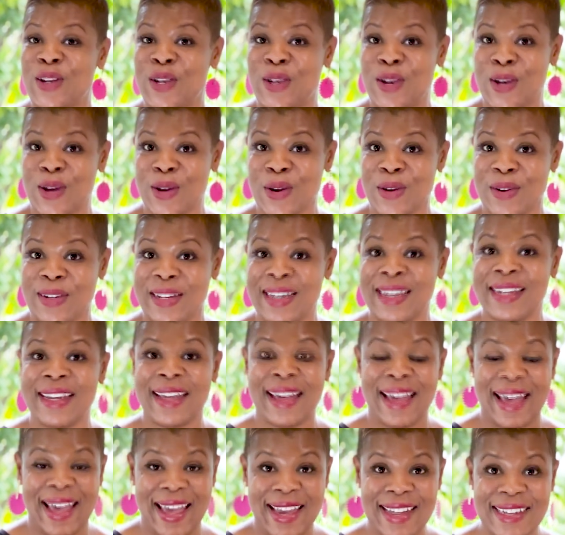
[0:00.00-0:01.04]
learning,
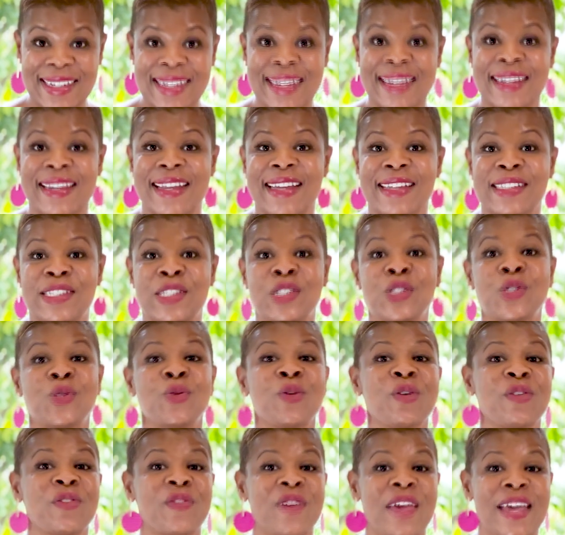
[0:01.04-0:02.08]
and connecting
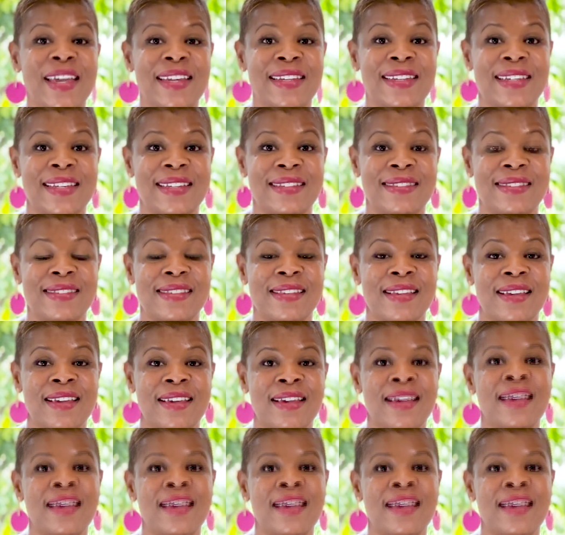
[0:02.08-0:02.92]
tour findings